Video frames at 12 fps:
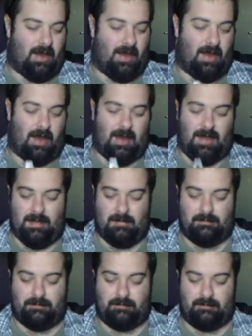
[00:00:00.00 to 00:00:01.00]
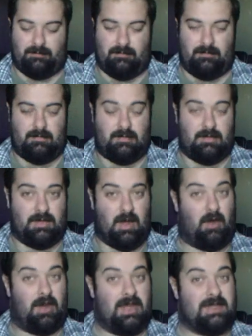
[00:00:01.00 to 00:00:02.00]
I'm
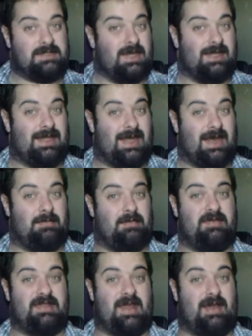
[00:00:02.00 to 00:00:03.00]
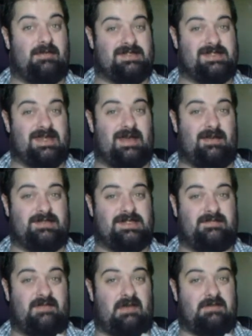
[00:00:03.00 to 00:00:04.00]
not entirely happy with how it sounds.
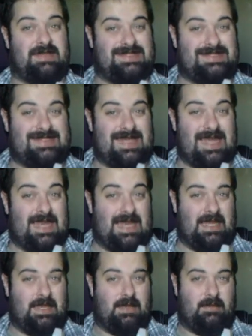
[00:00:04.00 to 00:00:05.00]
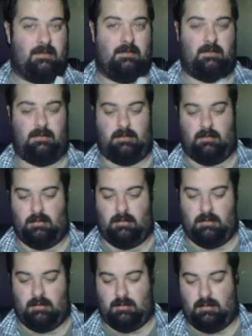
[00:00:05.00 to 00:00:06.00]
It's very tinny,
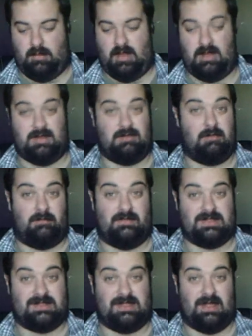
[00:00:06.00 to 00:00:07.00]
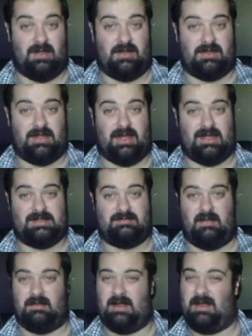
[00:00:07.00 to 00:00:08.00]
and you obviously heard that. It's
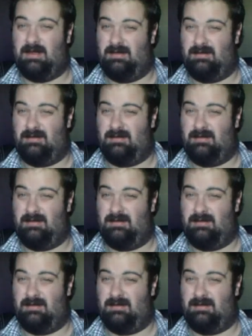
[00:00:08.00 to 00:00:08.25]
very